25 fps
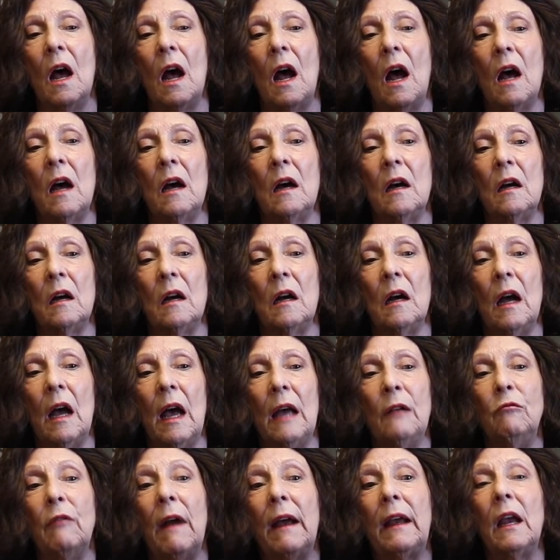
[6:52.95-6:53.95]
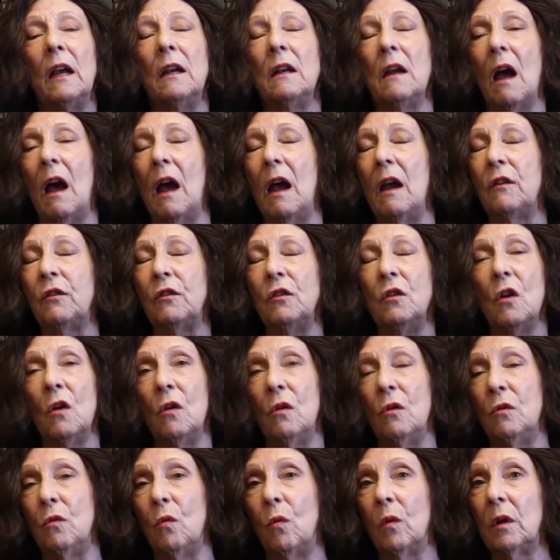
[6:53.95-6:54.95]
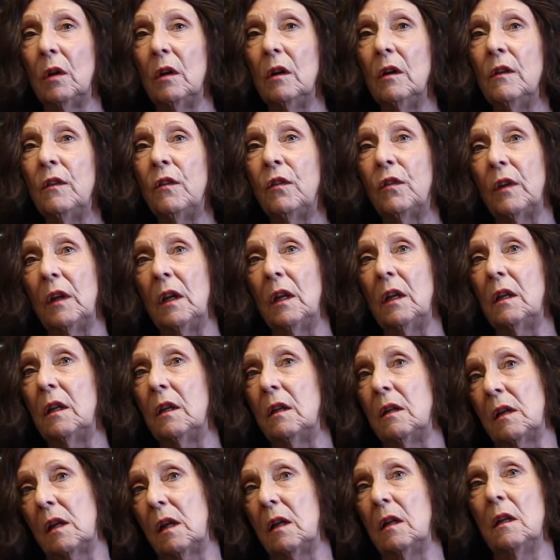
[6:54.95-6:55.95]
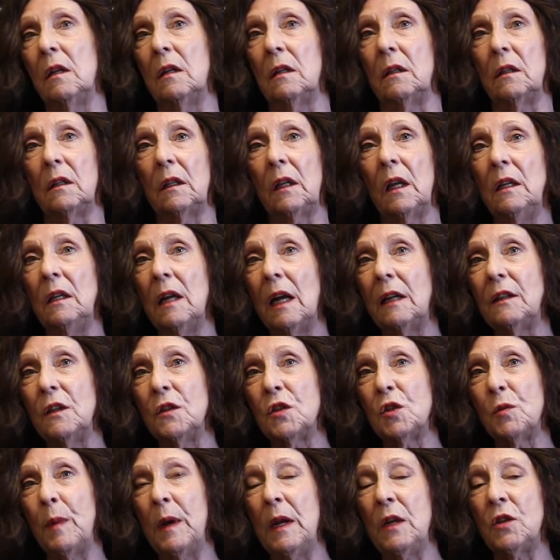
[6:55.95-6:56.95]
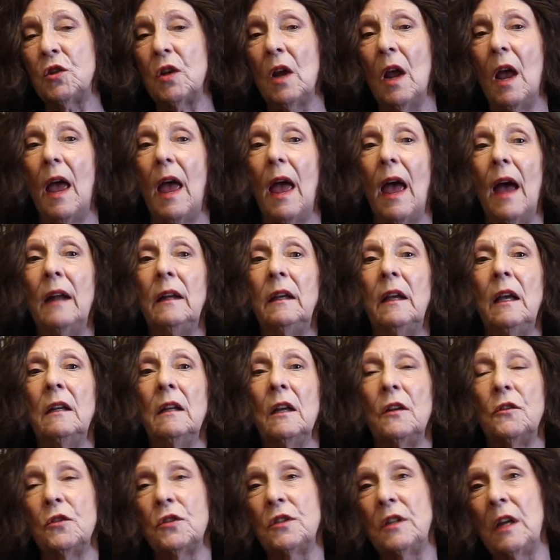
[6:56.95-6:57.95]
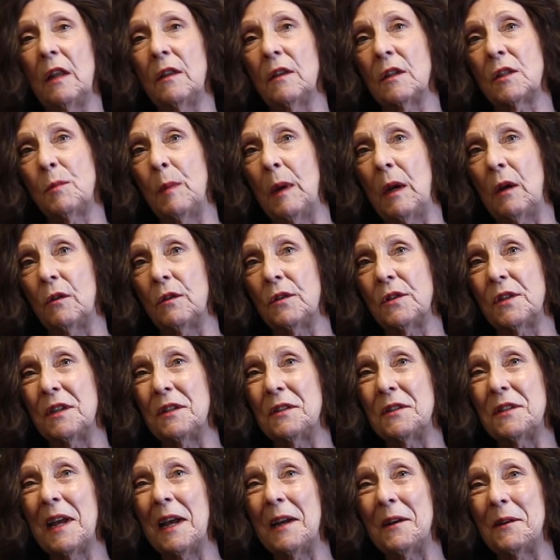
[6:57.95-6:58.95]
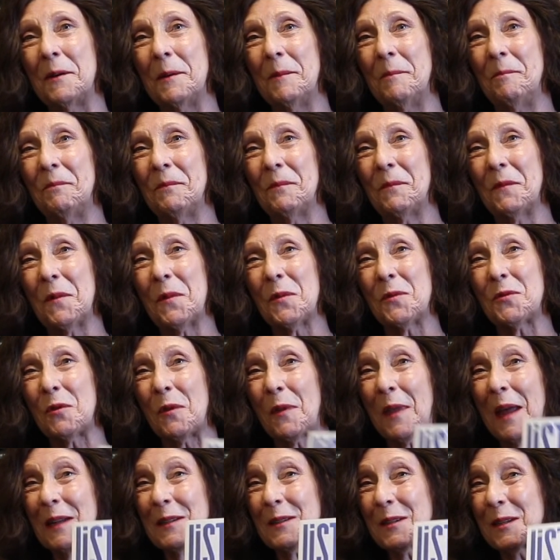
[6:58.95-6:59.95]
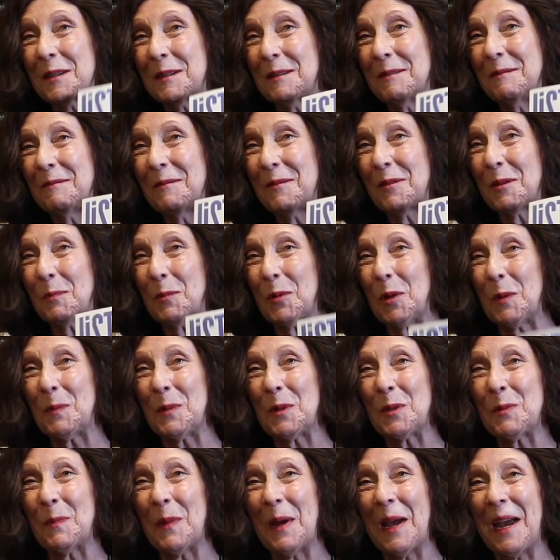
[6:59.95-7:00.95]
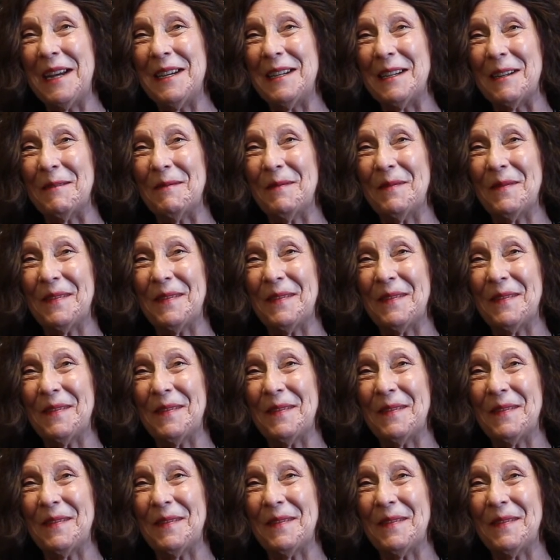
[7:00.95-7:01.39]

and recognize known words in connected speech and can understand the speaker's intent. So that's the purpose behind it.